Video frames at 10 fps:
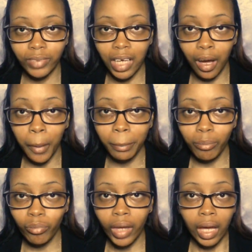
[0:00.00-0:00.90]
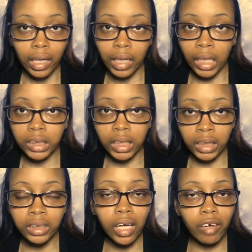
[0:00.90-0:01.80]
Yeah, lots. And I
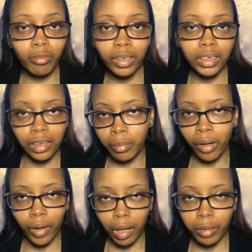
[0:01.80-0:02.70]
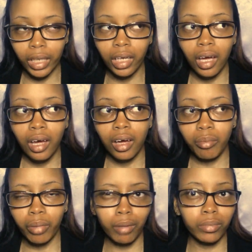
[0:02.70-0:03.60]
still have books in the mail coming,
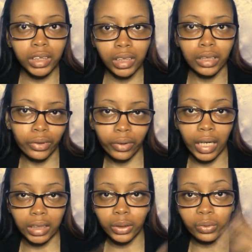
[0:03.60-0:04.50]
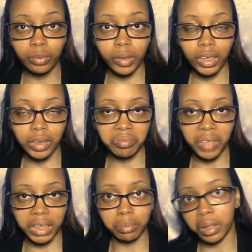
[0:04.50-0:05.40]
but I'm just going to show you guys those books
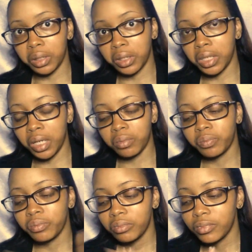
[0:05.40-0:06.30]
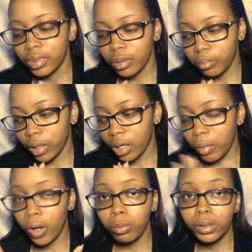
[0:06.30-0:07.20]
next month, you know? But I
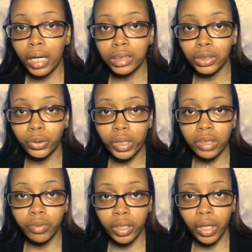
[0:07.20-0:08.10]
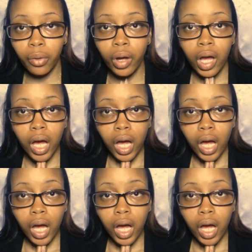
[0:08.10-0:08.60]
hope you guys enjoyed this video.